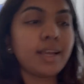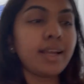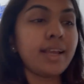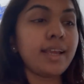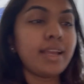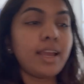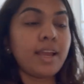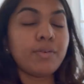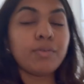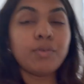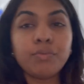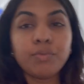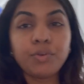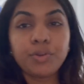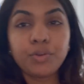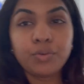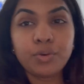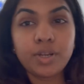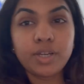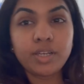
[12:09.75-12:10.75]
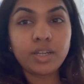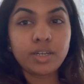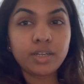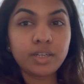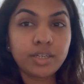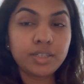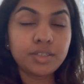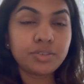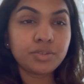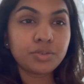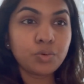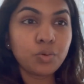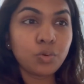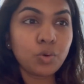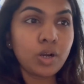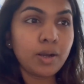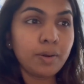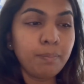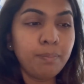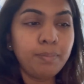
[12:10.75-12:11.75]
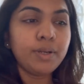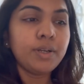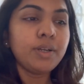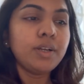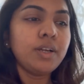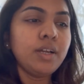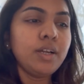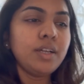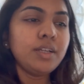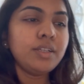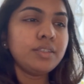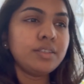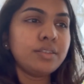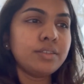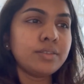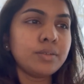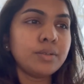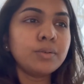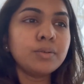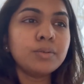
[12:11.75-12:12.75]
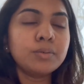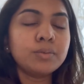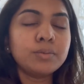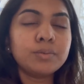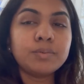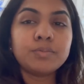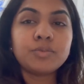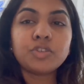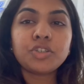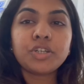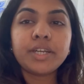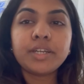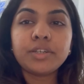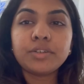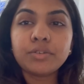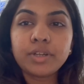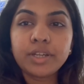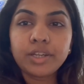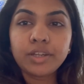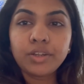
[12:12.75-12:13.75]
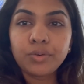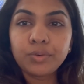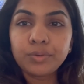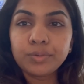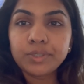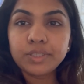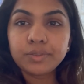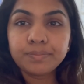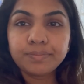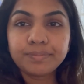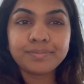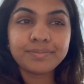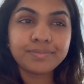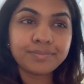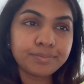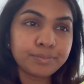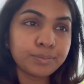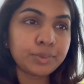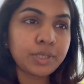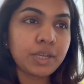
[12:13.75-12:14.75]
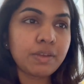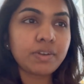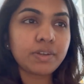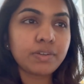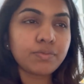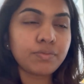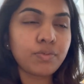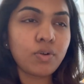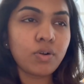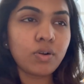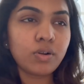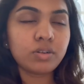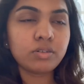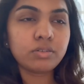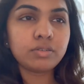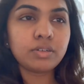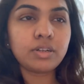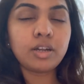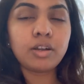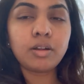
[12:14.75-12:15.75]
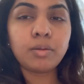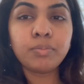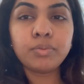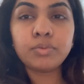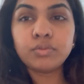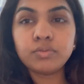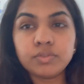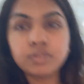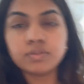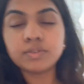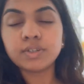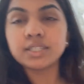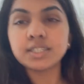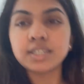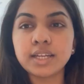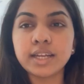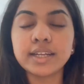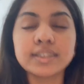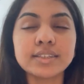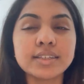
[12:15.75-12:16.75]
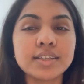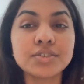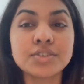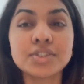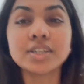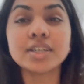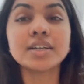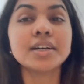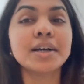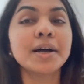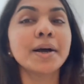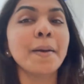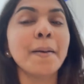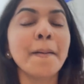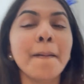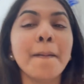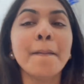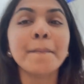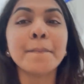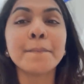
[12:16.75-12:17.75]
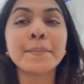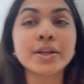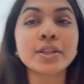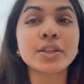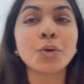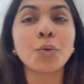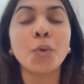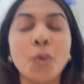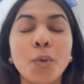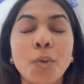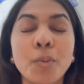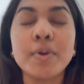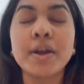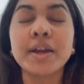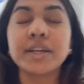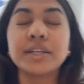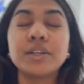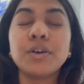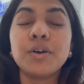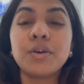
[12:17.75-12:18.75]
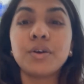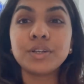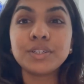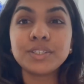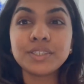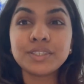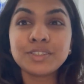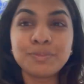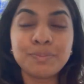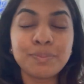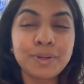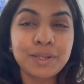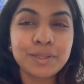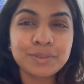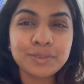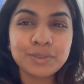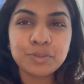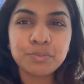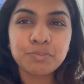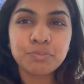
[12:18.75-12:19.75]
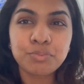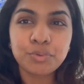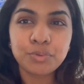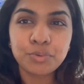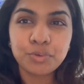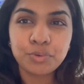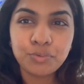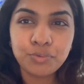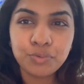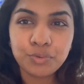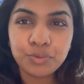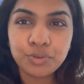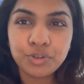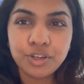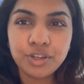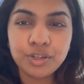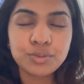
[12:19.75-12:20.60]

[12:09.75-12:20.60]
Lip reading: I have a video and that needs to go up, so I'm trying to like, you know, give it for approval, etc. But oh my god, this place is beautiful.